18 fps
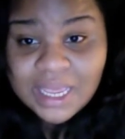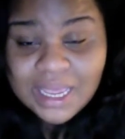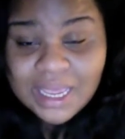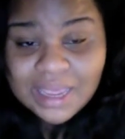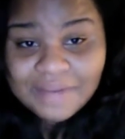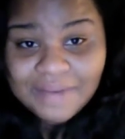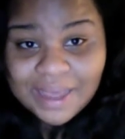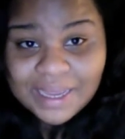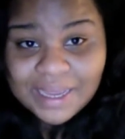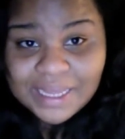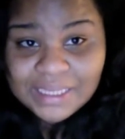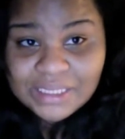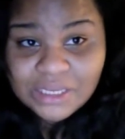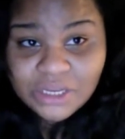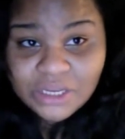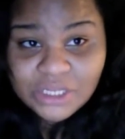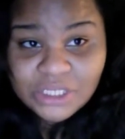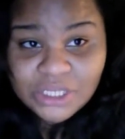if I get
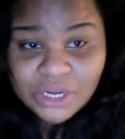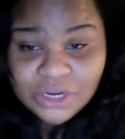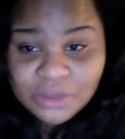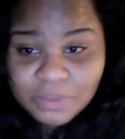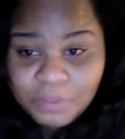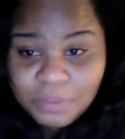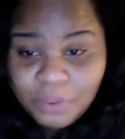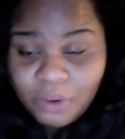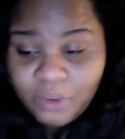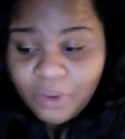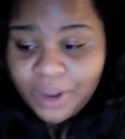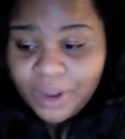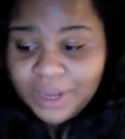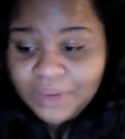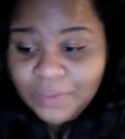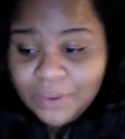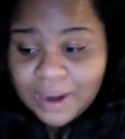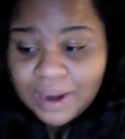to a certain
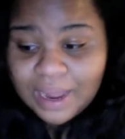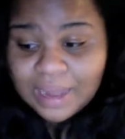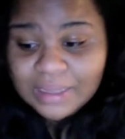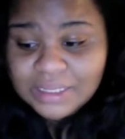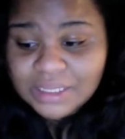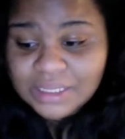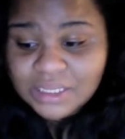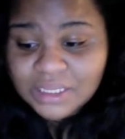point where